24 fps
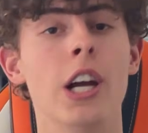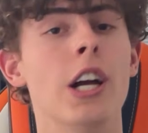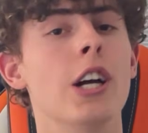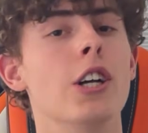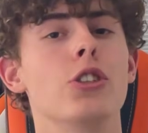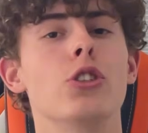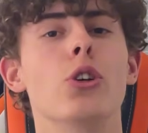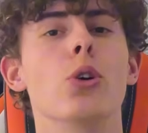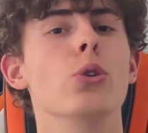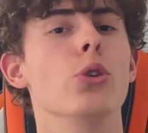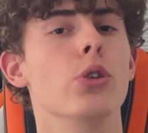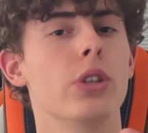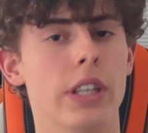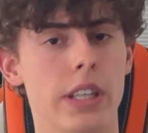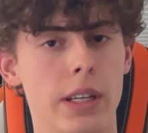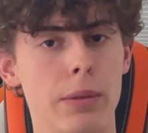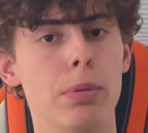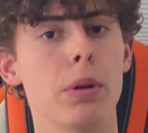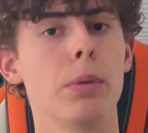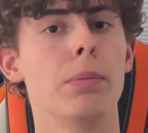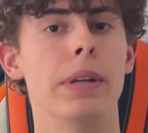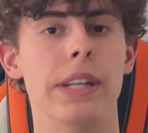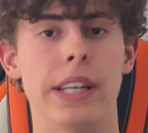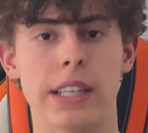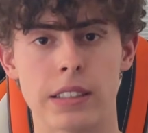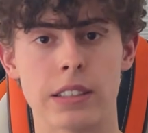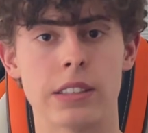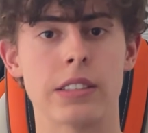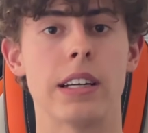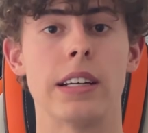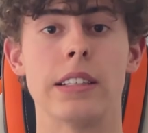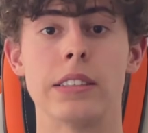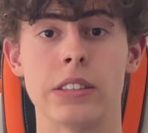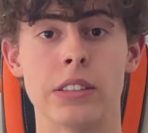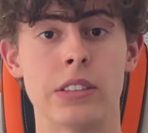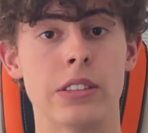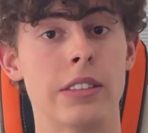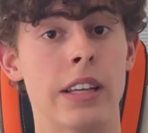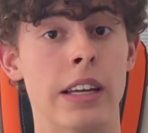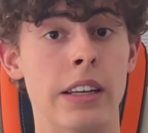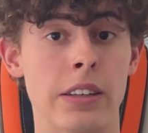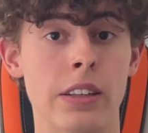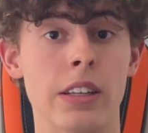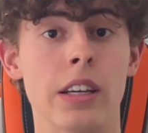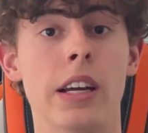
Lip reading: So you can implement exercises that